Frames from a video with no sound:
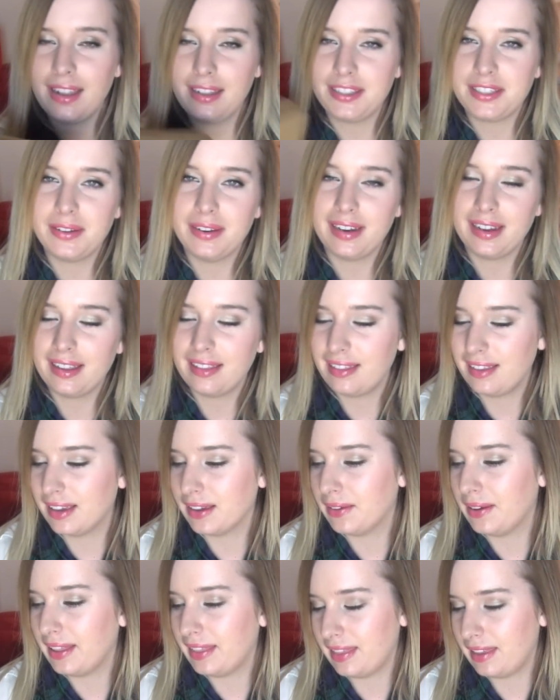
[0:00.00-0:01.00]
don't do
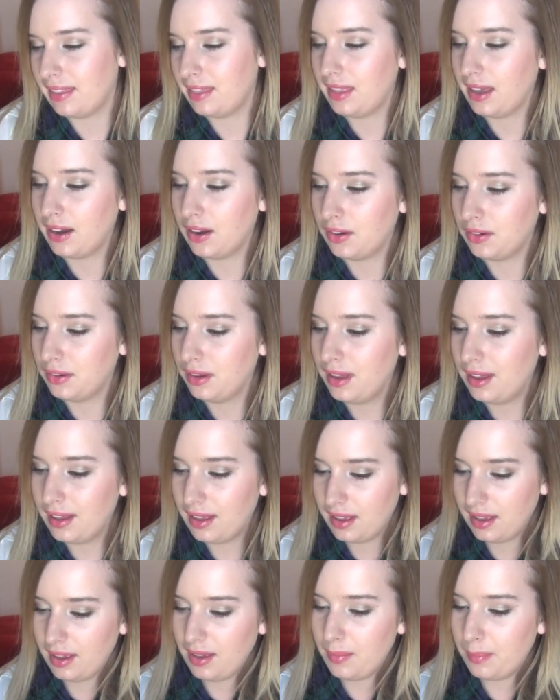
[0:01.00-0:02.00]
anything with it though,
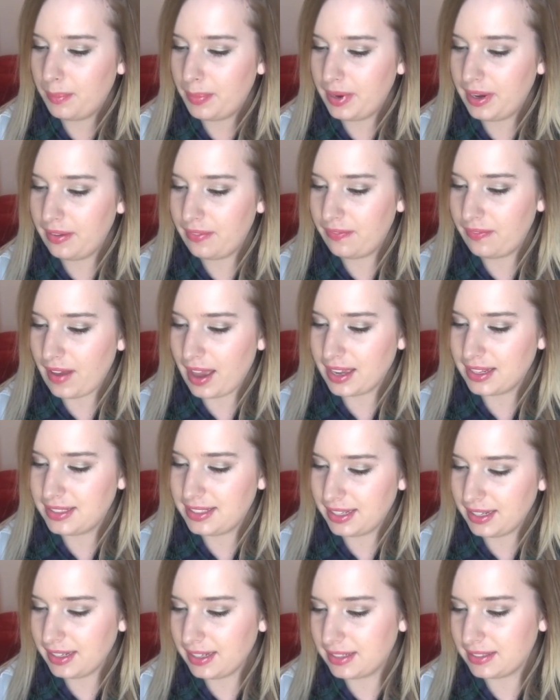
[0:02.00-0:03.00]
but if I
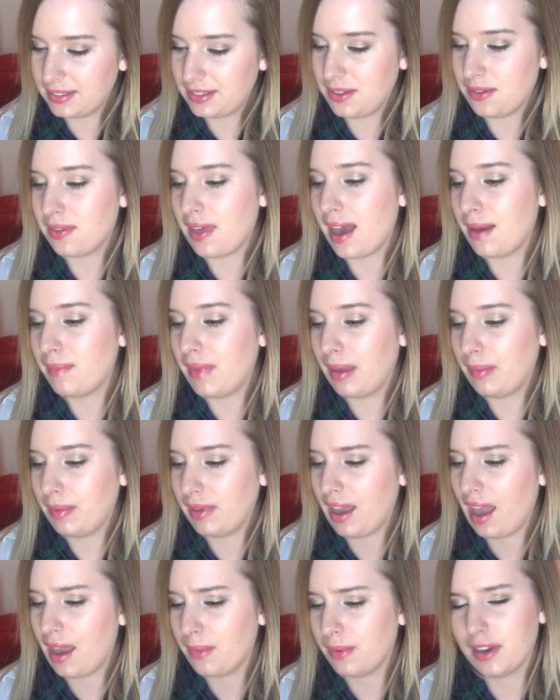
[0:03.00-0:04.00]
didn't do that,
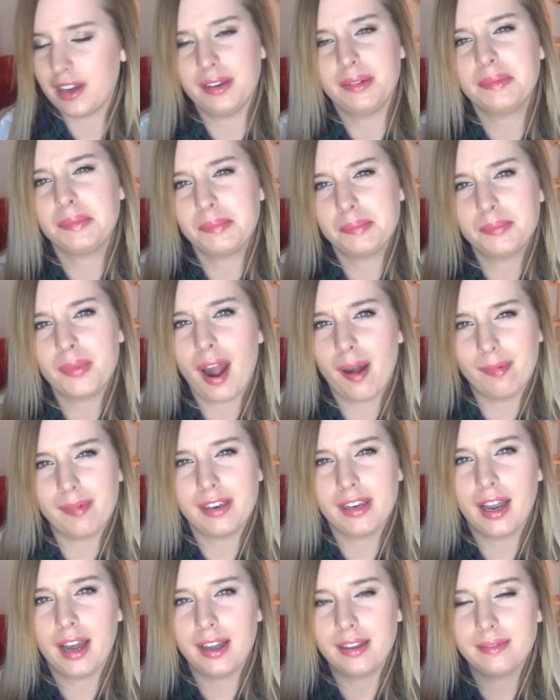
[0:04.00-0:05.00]
maybe I would. Probably
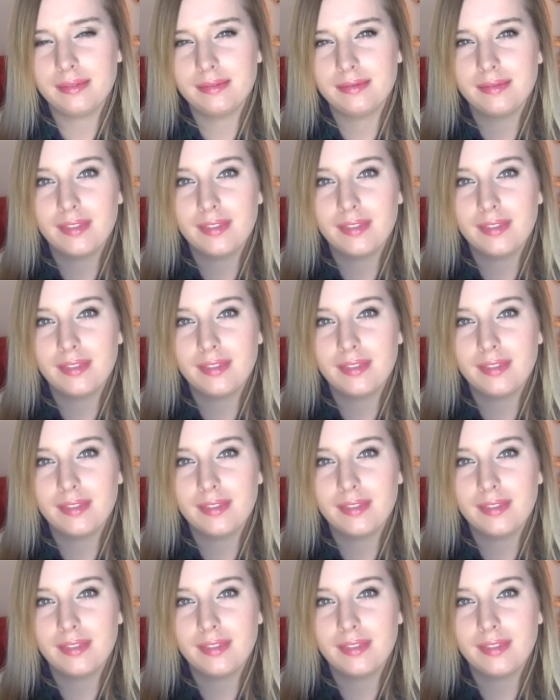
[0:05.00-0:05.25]
not.